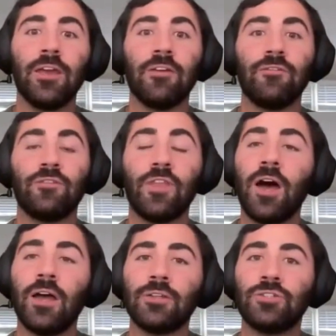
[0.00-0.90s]
if
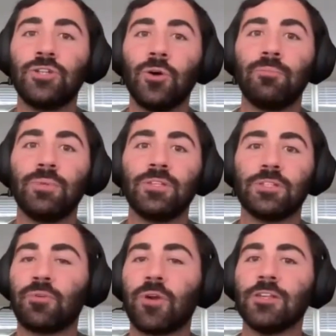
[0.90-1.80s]
not, don't be
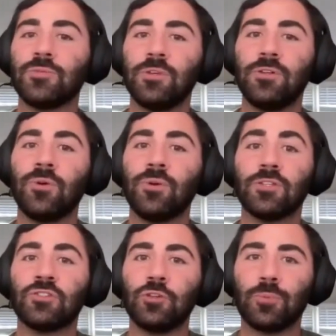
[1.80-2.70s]
surprised when you don't
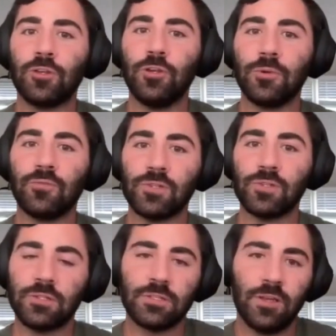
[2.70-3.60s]
get superhuman
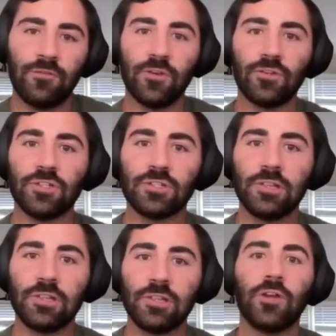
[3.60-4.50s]
results if you're just
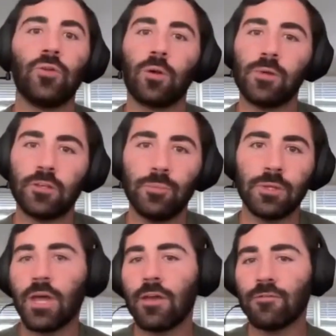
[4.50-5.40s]
living a normal
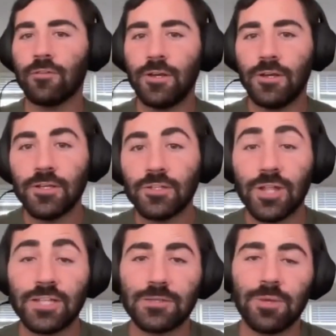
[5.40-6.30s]
human life. So
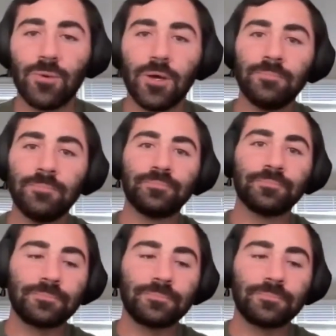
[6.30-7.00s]
that's a big one.